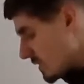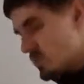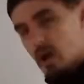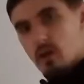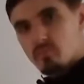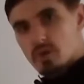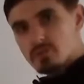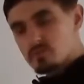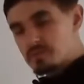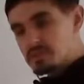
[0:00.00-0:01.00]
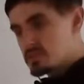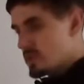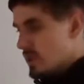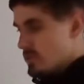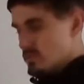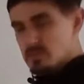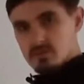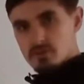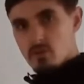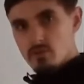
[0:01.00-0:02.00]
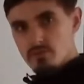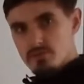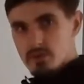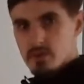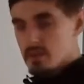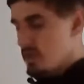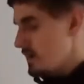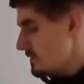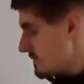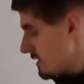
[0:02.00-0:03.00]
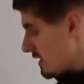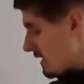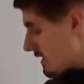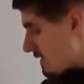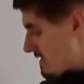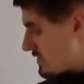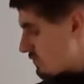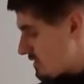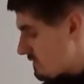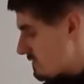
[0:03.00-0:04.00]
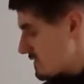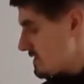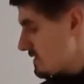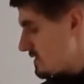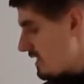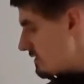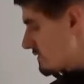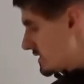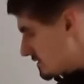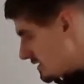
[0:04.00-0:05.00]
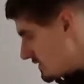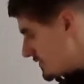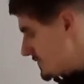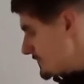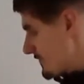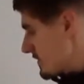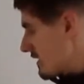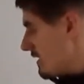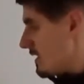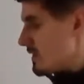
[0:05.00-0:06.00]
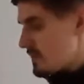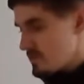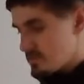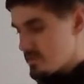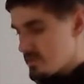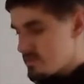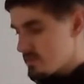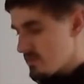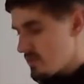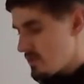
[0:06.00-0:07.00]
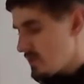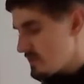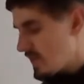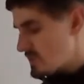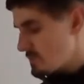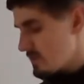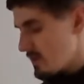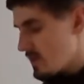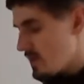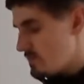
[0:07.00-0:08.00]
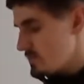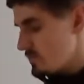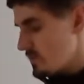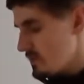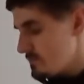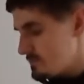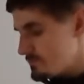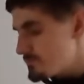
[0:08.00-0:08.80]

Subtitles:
with a high pressure rinse so that there's no loose dirt there. That's one of the reasons. The other reason is this attachment that it comes with.